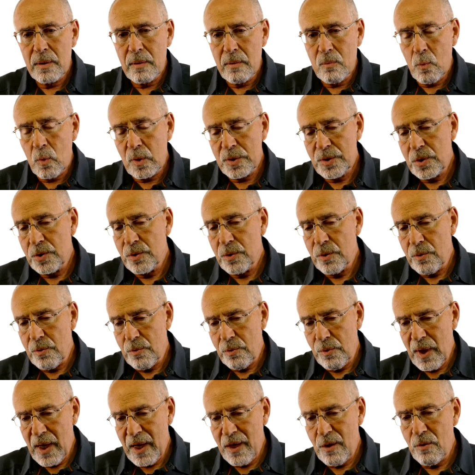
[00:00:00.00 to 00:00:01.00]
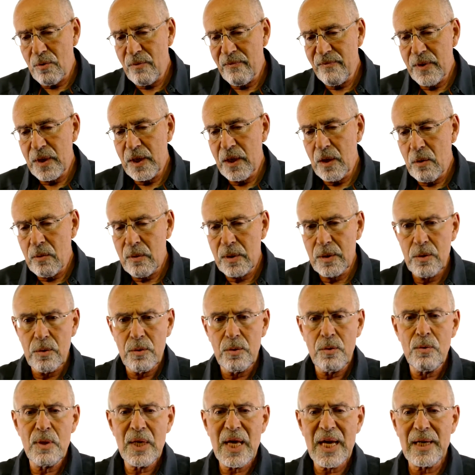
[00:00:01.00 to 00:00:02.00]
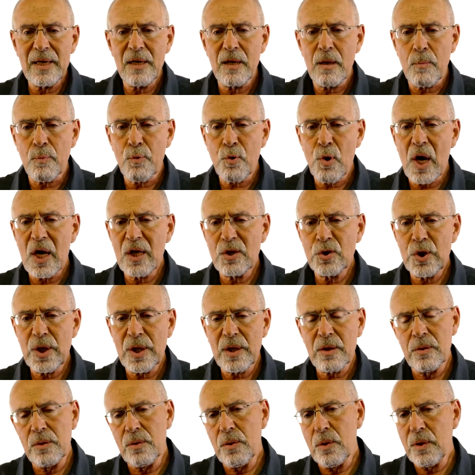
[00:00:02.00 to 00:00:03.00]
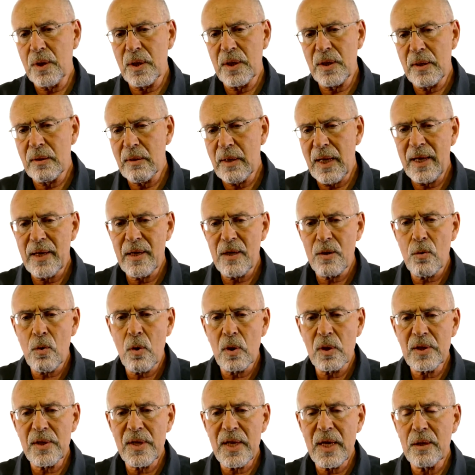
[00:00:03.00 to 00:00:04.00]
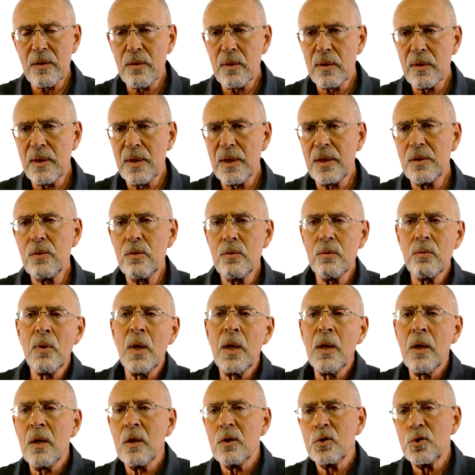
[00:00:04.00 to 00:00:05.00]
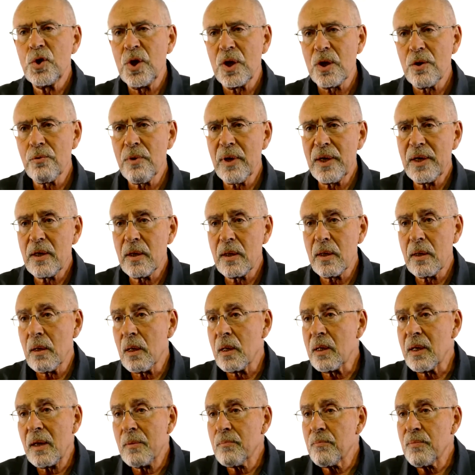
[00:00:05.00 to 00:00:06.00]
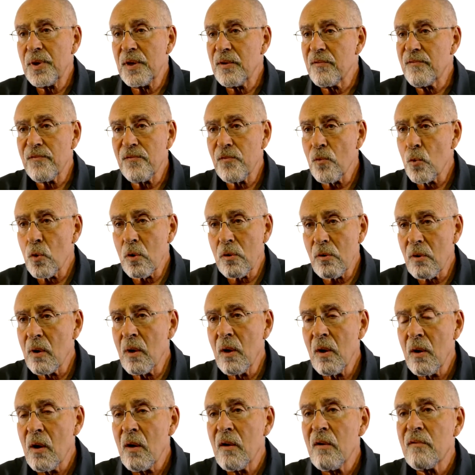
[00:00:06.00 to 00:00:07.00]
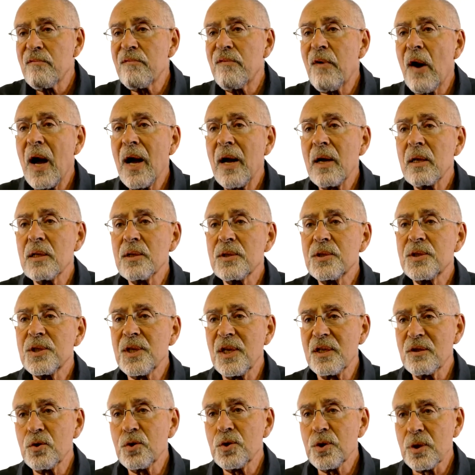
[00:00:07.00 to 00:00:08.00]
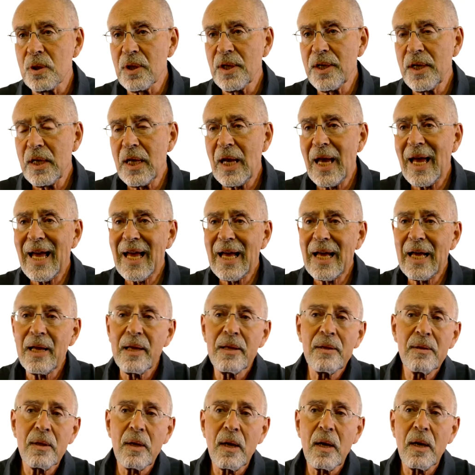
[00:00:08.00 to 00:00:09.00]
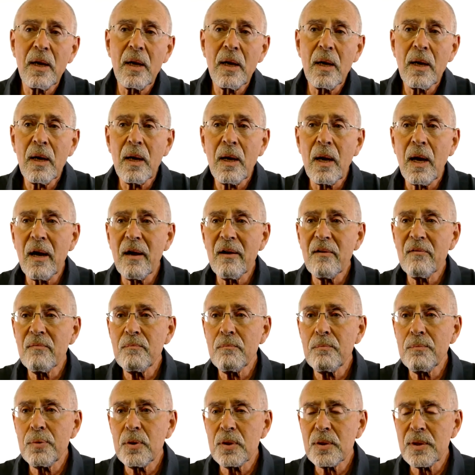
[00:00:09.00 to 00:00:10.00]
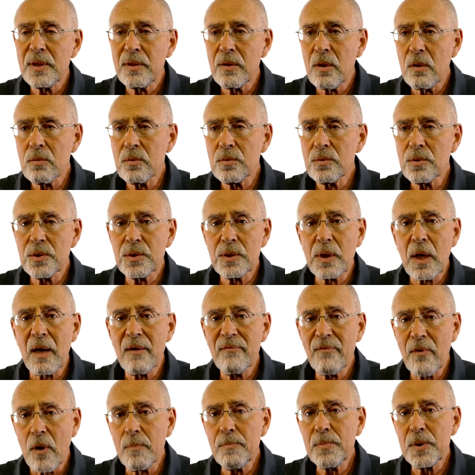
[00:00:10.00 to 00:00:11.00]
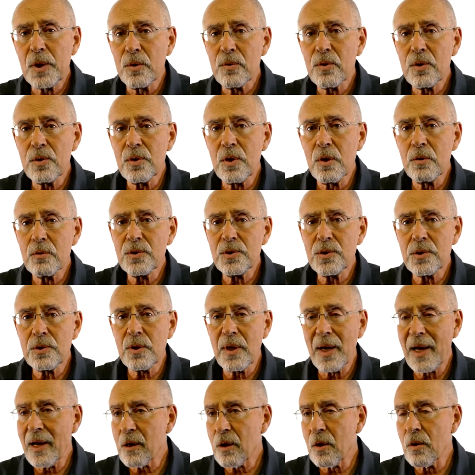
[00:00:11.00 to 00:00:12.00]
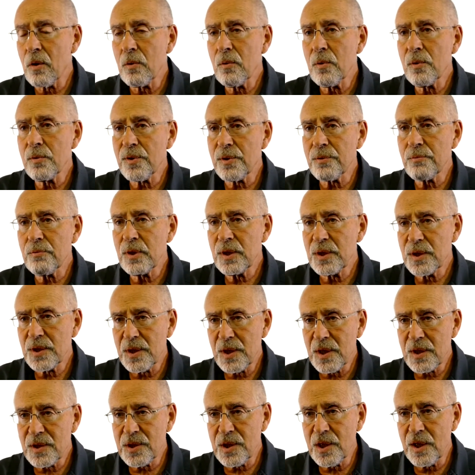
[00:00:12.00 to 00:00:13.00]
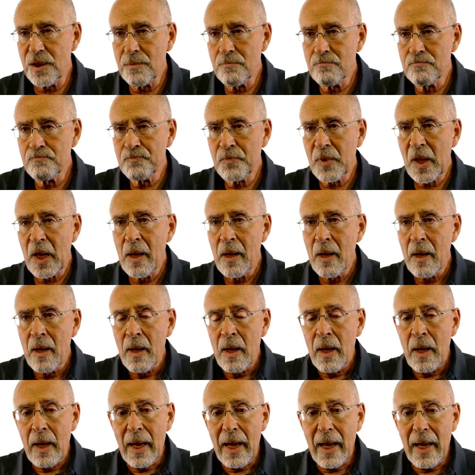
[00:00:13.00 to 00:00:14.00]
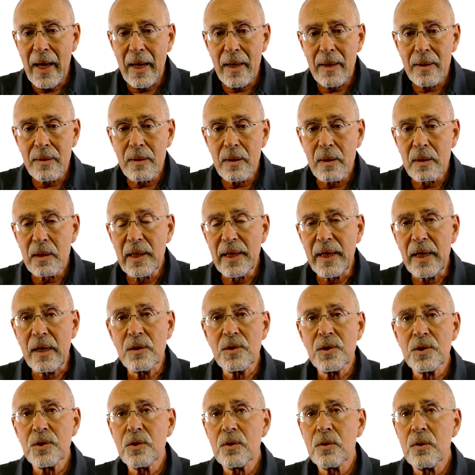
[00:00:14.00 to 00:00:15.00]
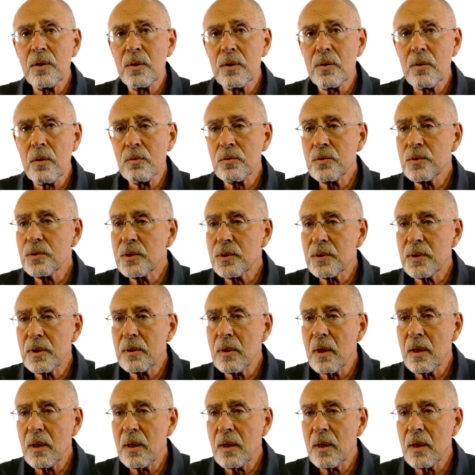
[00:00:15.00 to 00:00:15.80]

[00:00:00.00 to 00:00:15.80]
once you create your video and you do that in a project and you can edit all of that, then you generate an MP4 file essentially, and I've uploaded those to Echo 360, and the links to those